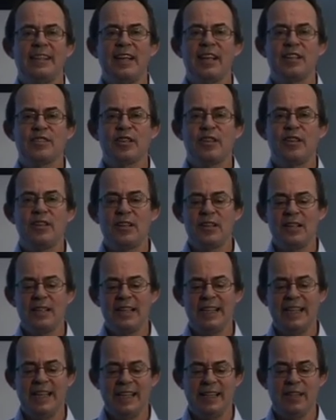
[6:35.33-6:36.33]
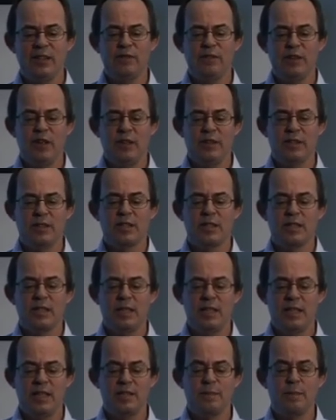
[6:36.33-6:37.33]
as early in advance
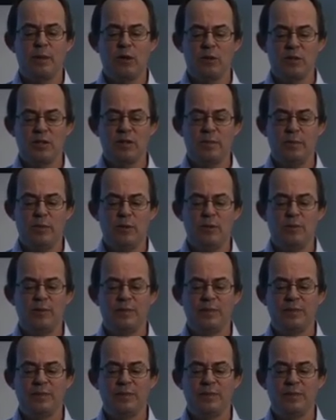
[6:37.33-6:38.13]
as possible.